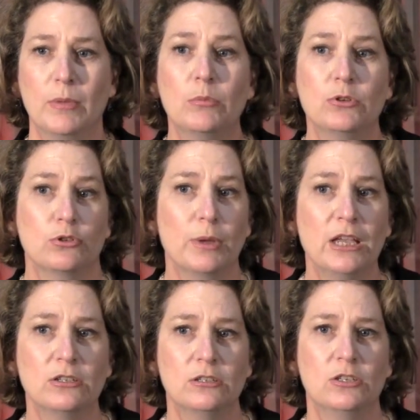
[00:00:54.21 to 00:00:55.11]
members or
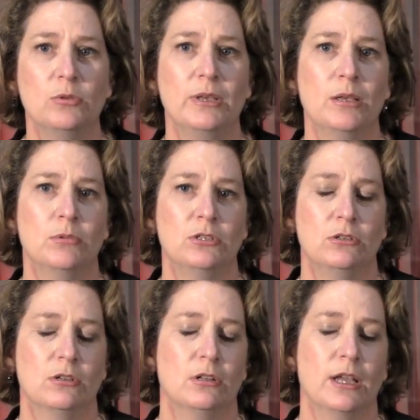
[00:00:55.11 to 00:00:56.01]
patients to be able
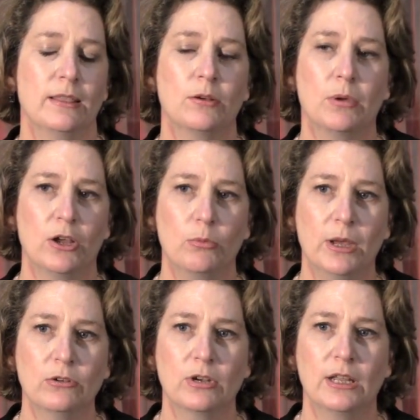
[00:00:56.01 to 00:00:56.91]
to collect their
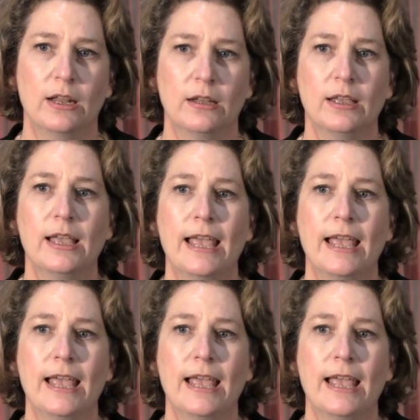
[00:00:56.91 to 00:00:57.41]
biometric data